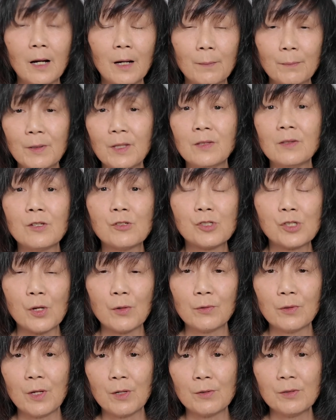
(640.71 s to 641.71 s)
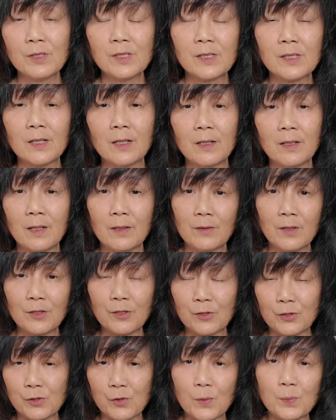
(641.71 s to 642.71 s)
in the show notes, in the
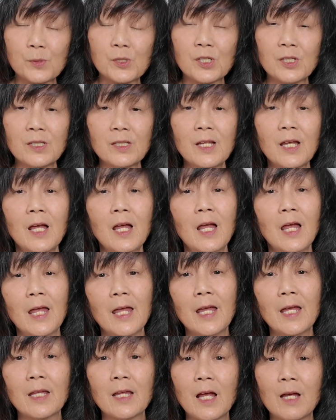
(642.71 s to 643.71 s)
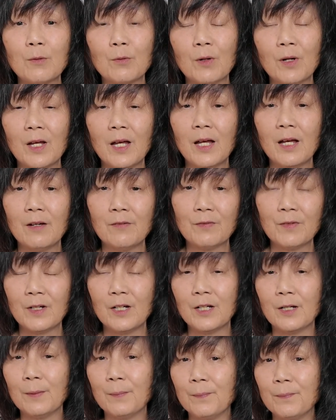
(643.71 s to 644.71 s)
description, and I will have,
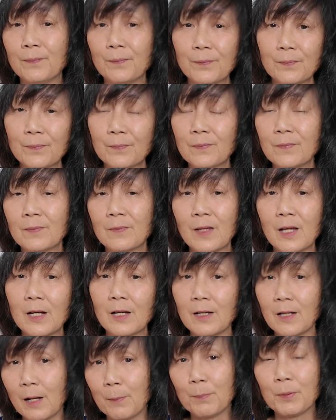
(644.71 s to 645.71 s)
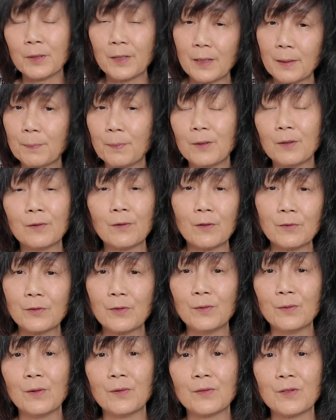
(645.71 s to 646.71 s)
I'll put it up here
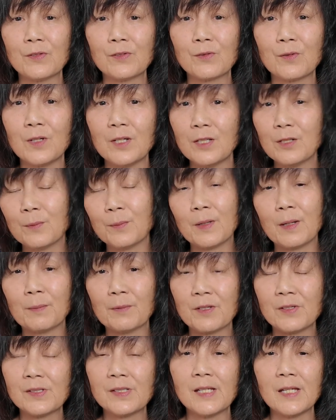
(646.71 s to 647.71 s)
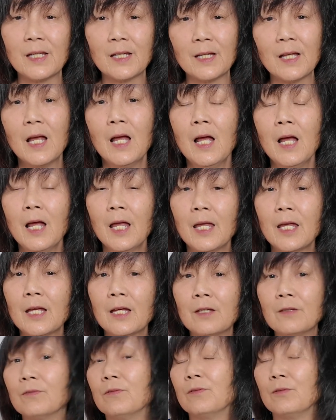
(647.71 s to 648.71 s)
too on the screen. You'll be able to see it,
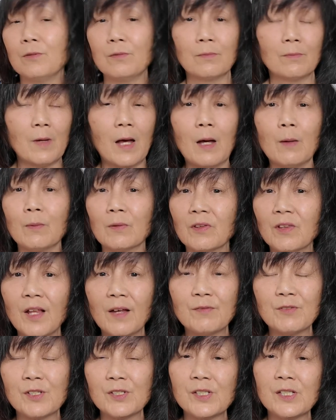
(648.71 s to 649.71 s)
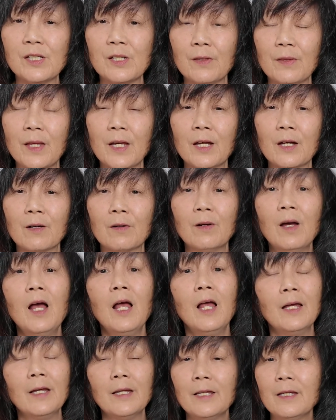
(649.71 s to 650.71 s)
and I would love to see you there.
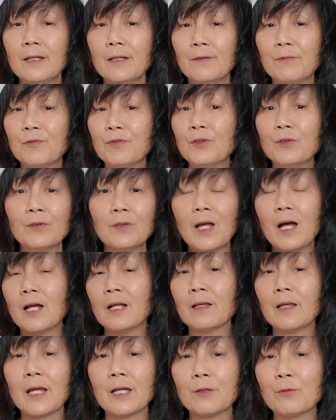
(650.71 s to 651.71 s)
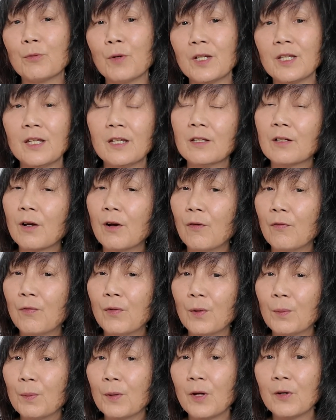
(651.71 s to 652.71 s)
If you're not ready to go
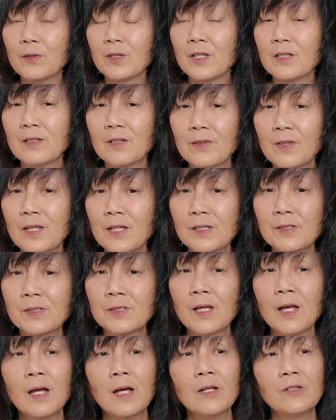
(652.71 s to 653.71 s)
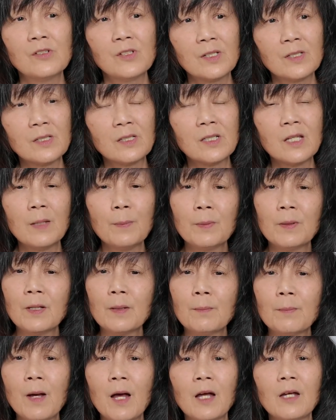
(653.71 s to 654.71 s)
full blown into this, just keep it
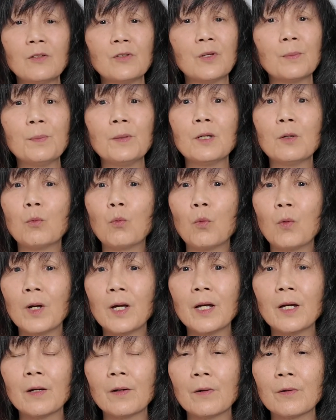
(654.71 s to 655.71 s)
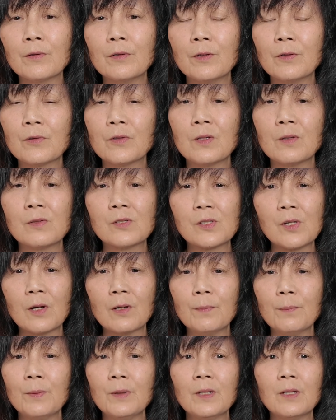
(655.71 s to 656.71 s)
in mind to be aware, to
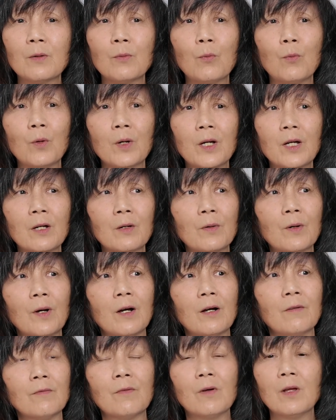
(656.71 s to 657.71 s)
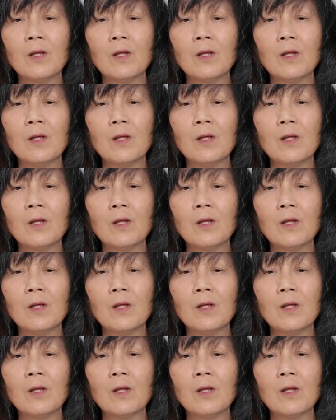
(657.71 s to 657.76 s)
start being aware of